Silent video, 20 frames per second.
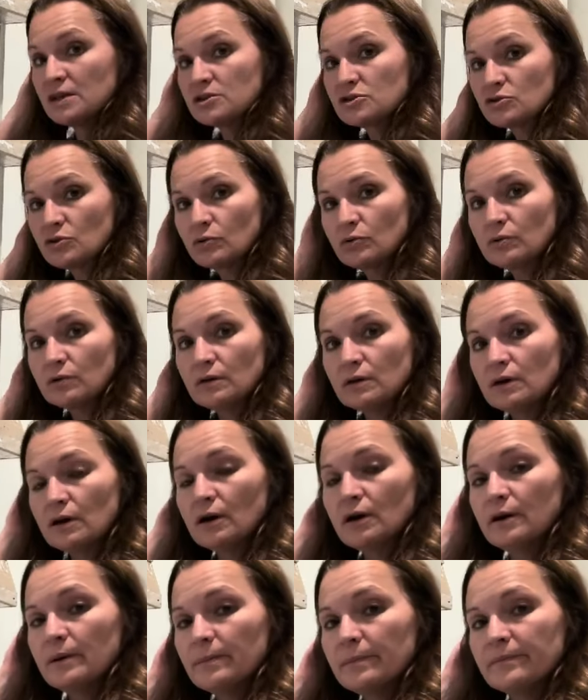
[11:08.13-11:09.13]
So
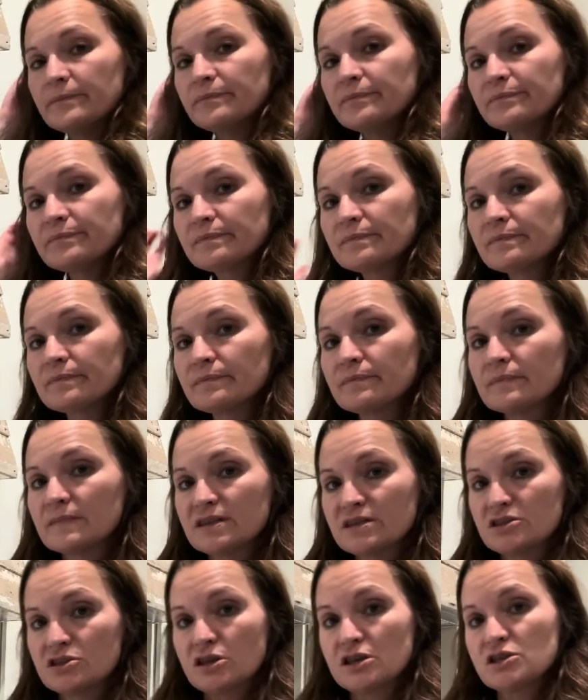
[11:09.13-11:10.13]
the
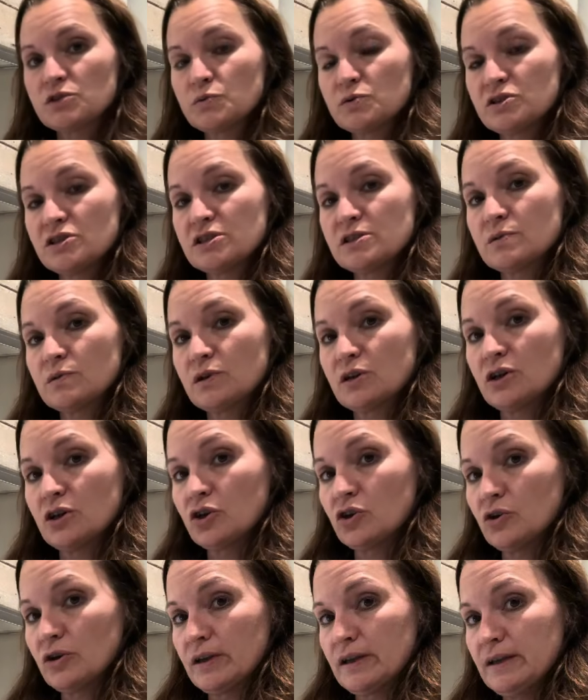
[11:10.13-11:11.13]
sauce, we're just going to
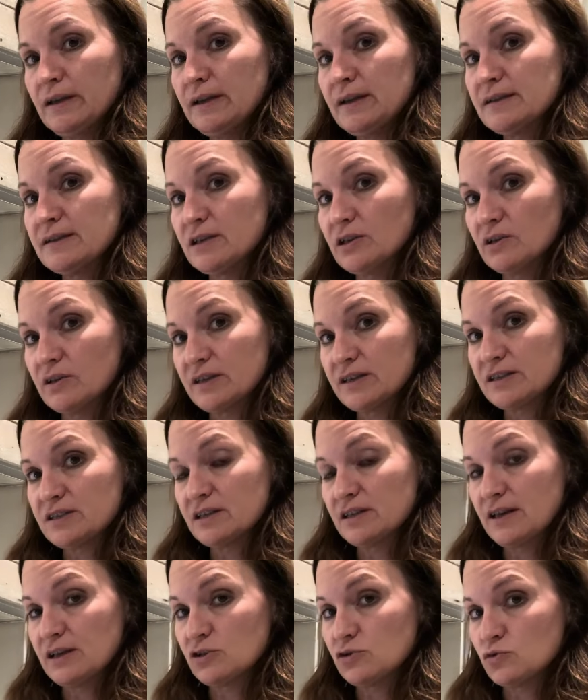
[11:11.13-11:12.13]
cook it until it gets to
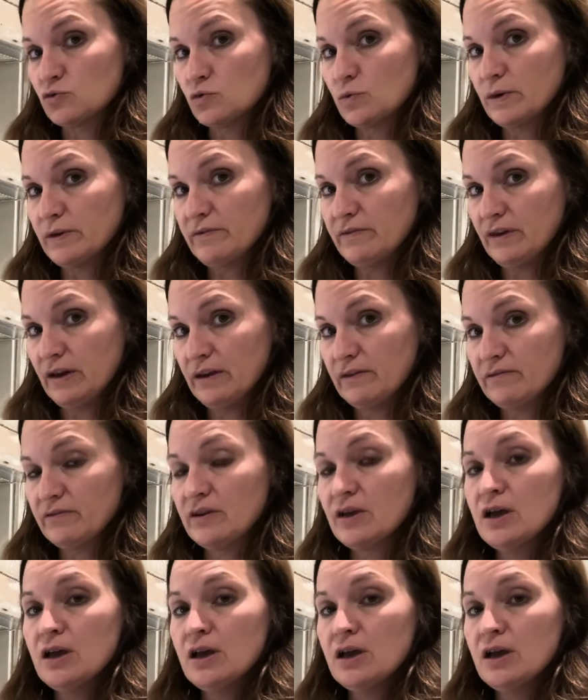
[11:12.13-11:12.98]
that 225,